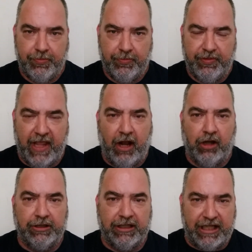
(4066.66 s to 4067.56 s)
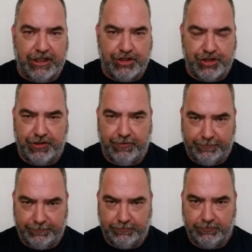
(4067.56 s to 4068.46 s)
They unleashed
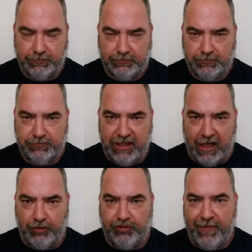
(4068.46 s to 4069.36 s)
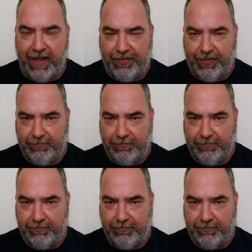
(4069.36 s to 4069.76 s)
Donald Smith